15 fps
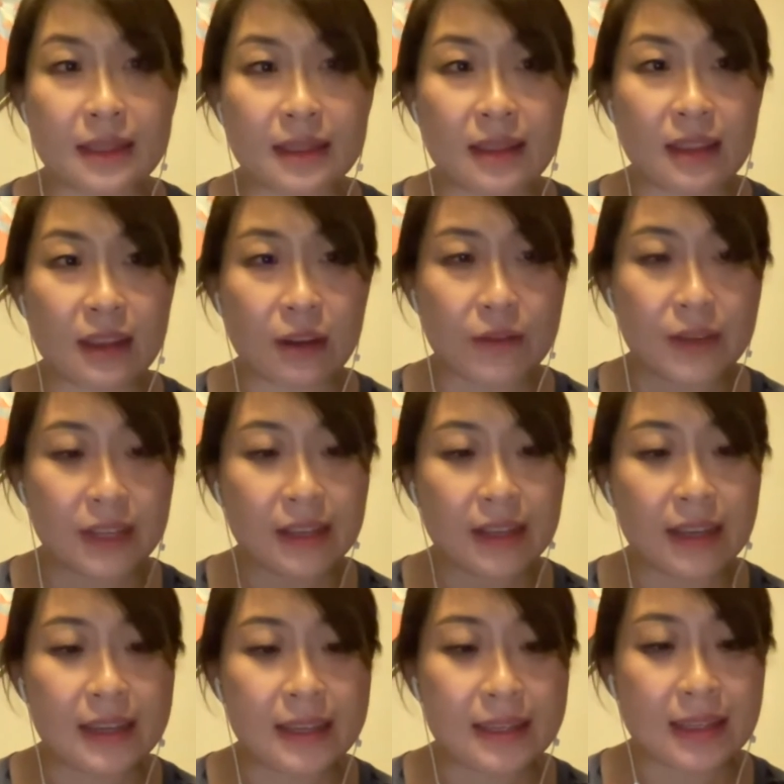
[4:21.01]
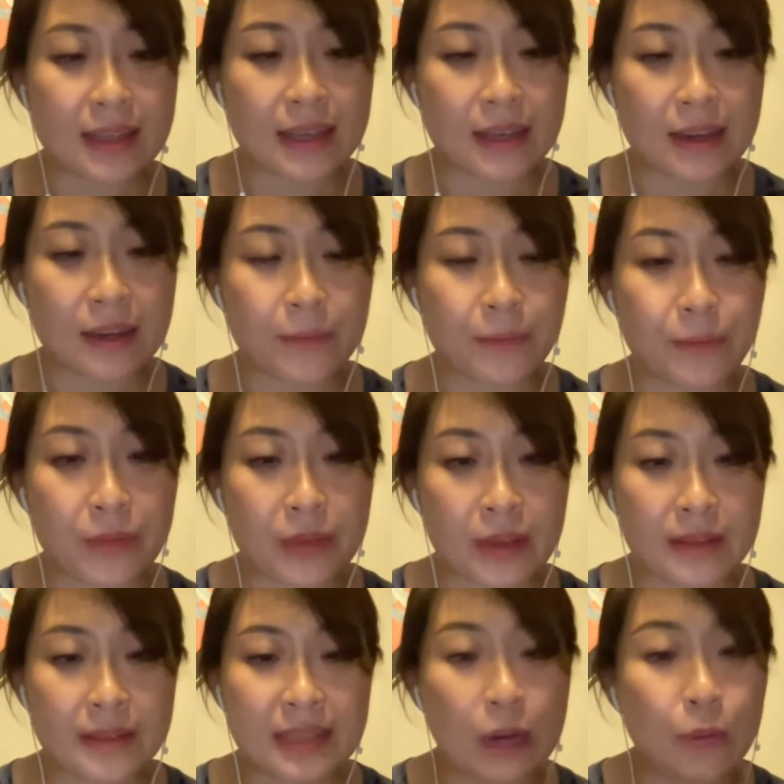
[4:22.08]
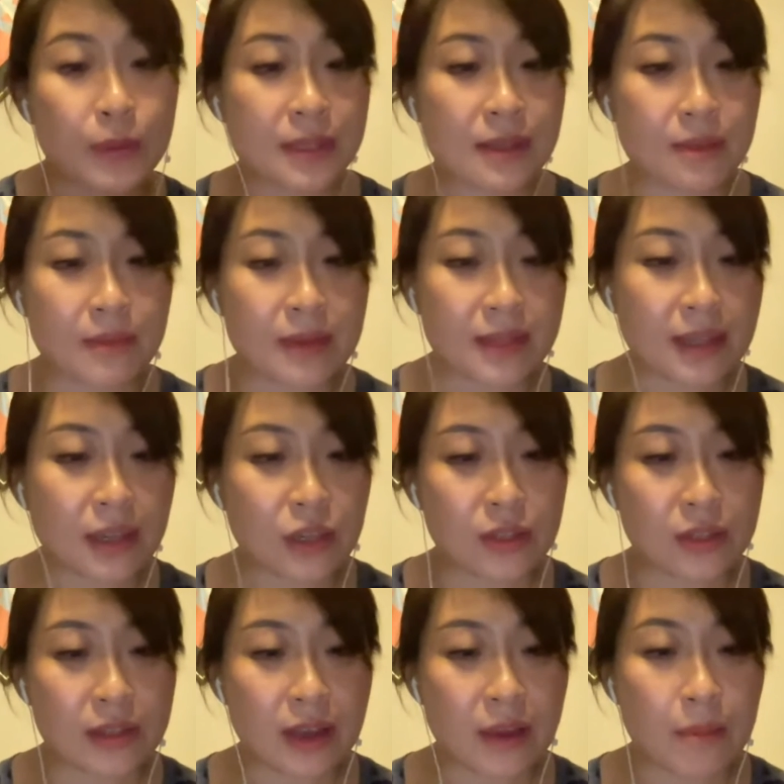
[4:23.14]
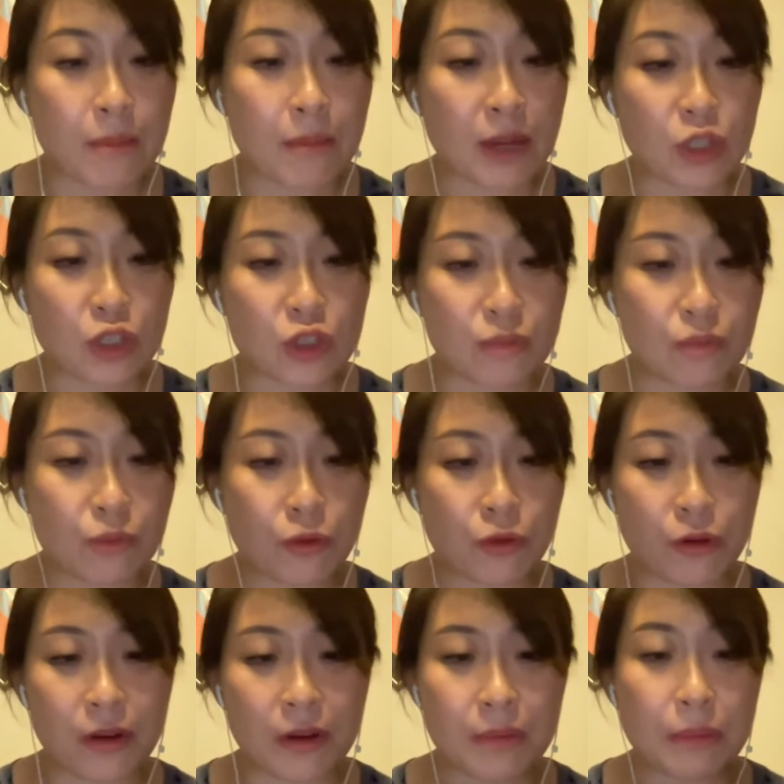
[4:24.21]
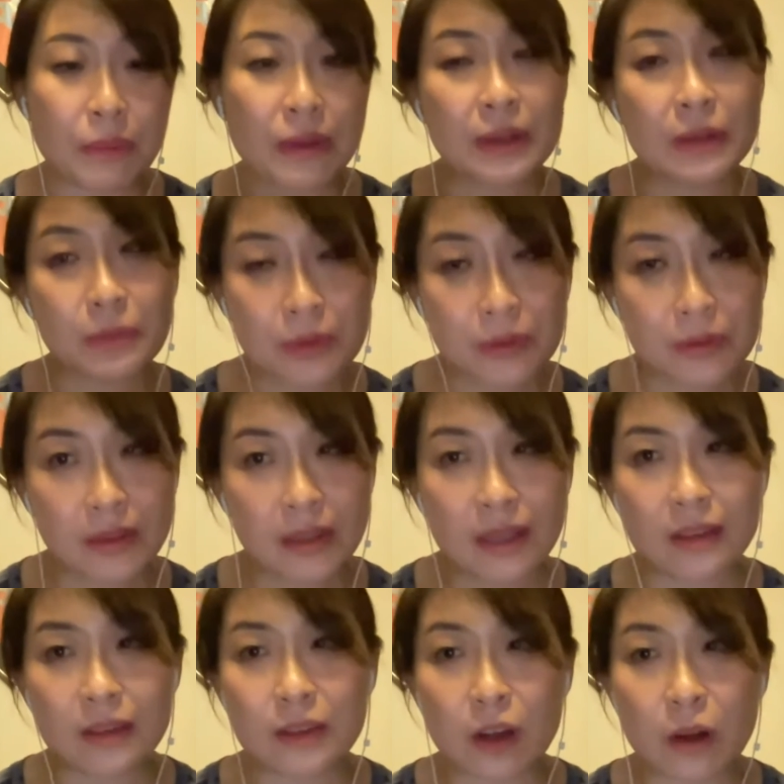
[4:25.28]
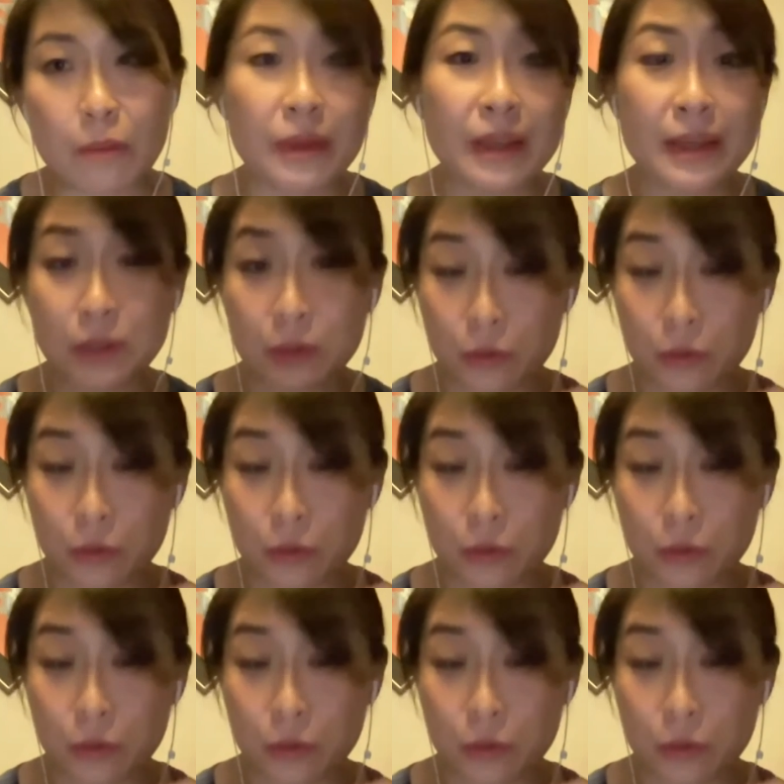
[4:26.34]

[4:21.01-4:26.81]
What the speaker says: And then I realized that Taoism is actually a much more applicable and complex,